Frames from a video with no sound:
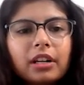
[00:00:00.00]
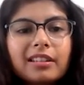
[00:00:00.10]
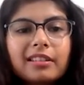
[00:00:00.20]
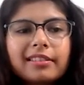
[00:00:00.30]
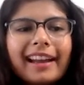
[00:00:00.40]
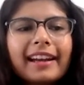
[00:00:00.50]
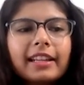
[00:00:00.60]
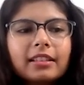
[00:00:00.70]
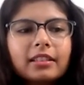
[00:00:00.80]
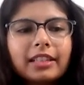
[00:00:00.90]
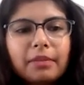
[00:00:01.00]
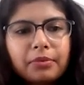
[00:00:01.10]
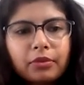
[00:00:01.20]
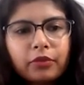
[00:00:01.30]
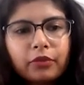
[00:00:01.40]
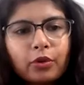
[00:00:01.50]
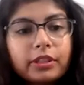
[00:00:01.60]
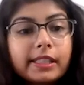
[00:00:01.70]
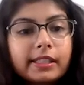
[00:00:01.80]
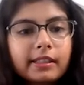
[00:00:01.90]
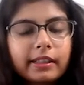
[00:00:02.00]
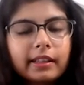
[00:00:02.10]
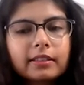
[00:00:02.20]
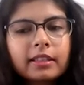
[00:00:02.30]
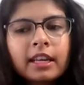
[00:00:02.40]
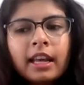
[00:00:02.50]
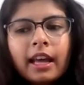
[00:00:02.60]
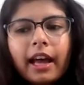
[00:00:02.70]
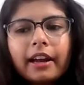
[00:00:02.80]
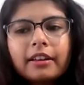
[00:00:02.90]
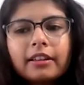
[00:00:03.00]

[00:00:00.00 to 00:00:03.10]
understanding the depth of all these things. And